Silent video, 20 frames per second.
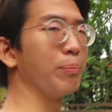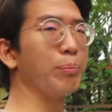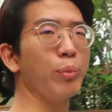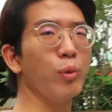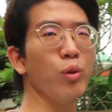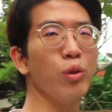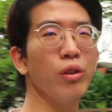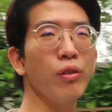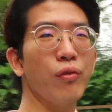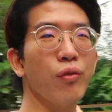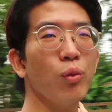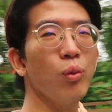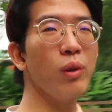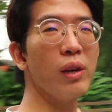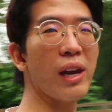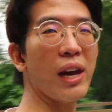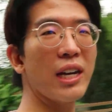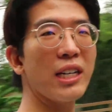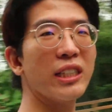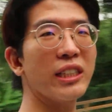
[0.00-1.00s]
Beautiful
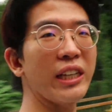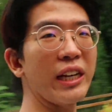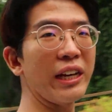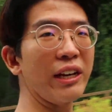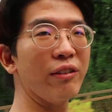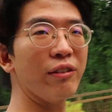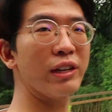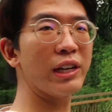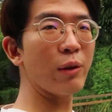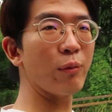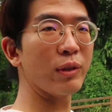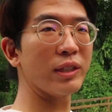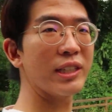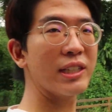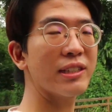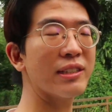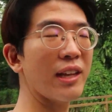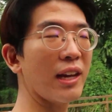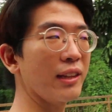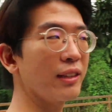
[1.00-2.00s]
lush area that we
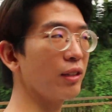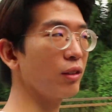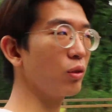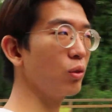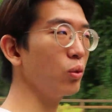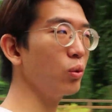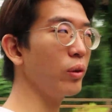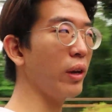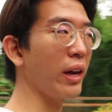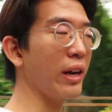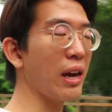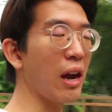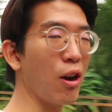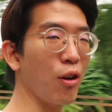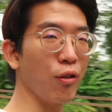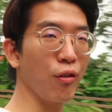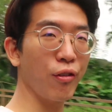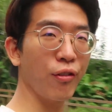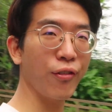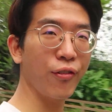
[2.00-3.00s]
just started to, and our
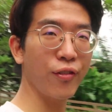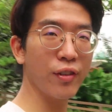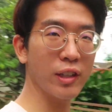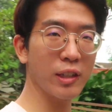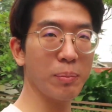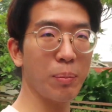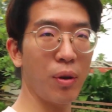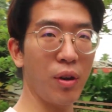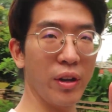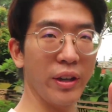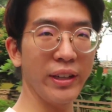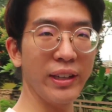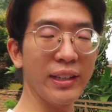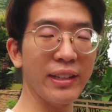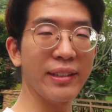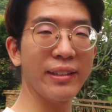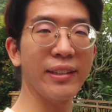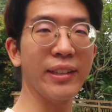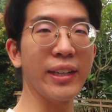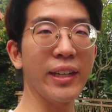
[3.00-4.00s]
first point
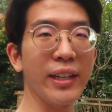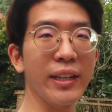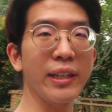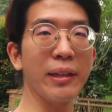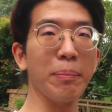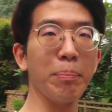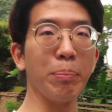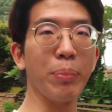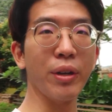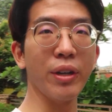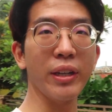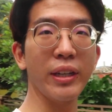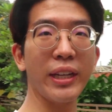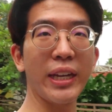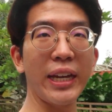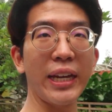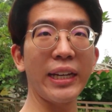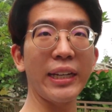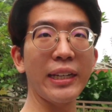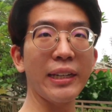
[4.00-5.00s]
is seeing the bird
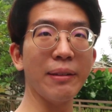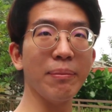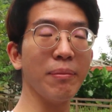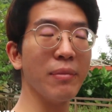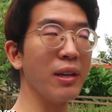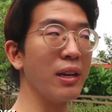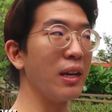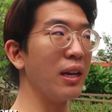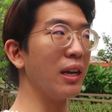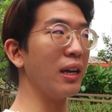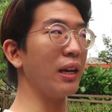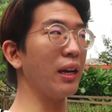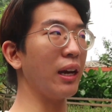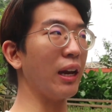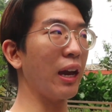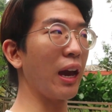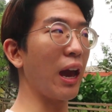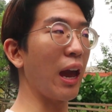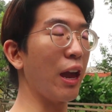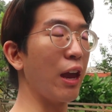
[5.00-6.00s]
kingdom.
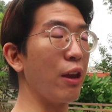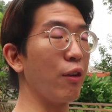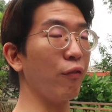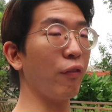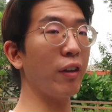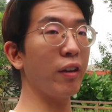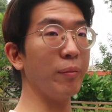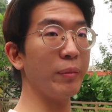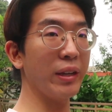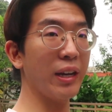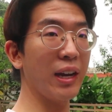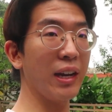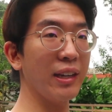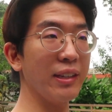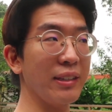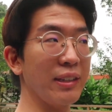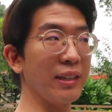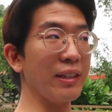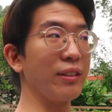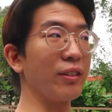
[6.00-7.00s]
In front of me
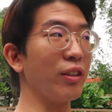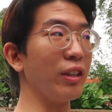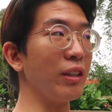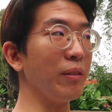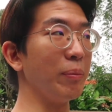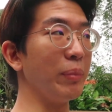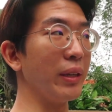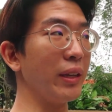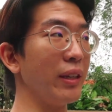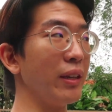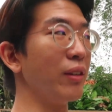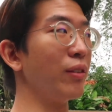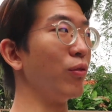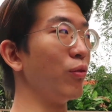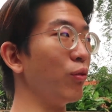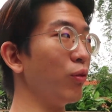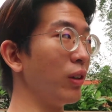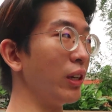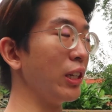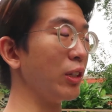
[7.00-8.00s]
guys, it's gonna be
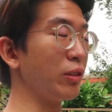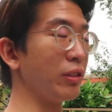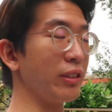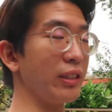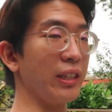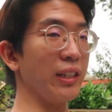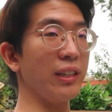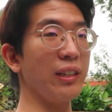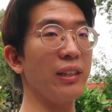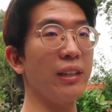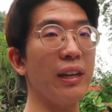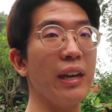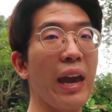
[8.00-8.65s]
really interesting.